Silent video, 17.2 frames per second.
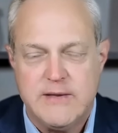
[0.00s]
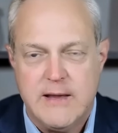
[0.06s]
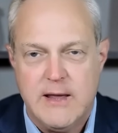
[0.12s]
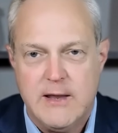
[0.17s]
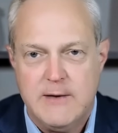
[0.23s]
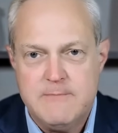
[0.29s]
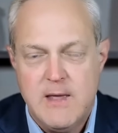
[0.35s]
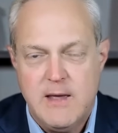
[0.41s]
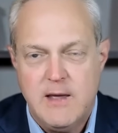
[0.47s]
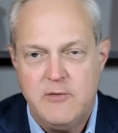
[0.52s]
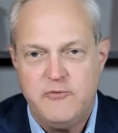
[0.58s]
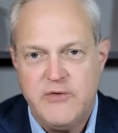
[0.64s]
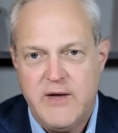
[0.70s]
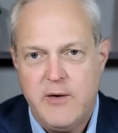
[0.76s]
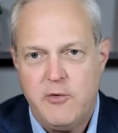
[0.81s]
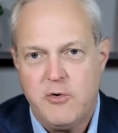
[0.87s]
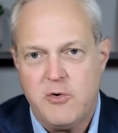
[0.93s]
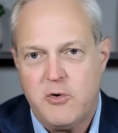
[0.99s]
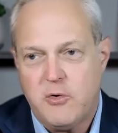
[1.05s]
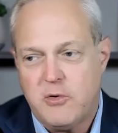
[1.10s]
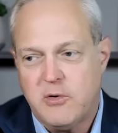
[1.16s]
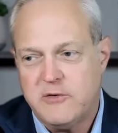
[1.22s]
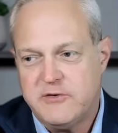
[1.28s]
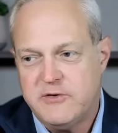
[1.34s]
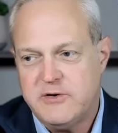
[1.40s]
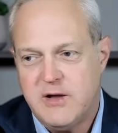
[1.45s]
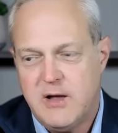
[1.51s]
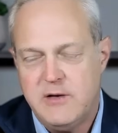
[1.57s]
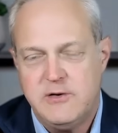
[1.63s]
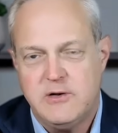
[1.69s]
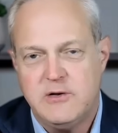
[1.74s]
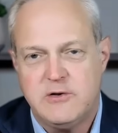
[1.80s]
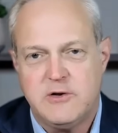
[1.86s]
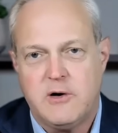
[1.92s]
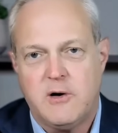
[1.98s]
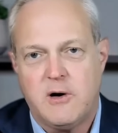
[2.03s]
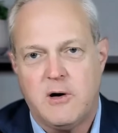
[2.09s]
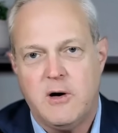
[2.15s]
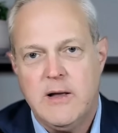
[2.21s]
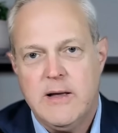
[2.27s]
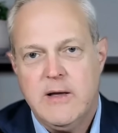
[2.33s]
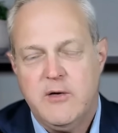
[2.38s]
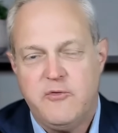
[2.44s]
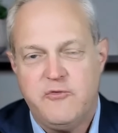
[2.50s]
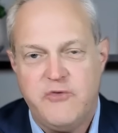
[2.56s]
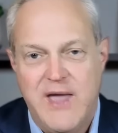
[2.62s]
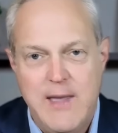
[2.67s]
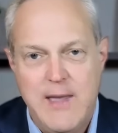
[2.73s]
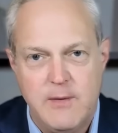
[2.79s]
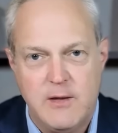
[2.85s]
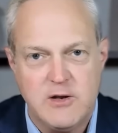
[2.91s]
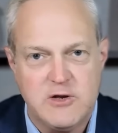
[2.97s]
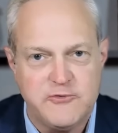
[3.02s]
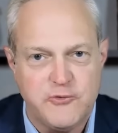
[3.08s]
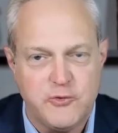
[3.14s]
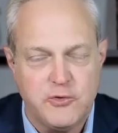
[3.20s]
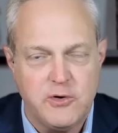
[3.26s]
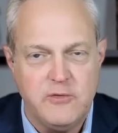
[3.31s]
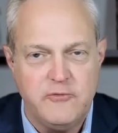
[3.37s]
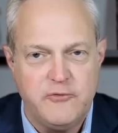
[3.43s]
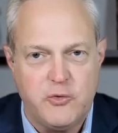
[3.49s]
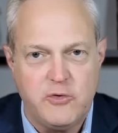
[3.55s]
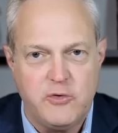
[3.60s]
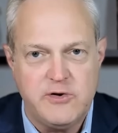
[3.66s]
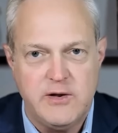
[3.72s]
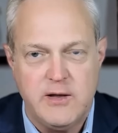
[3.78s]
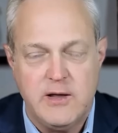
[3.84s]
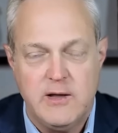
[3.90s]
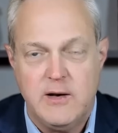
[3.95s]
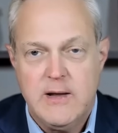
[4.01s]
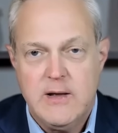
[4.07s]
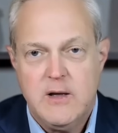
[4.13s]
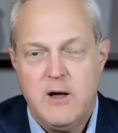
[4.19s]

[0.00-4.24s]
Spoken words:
And in federal courts, judges are famous for enforcing it,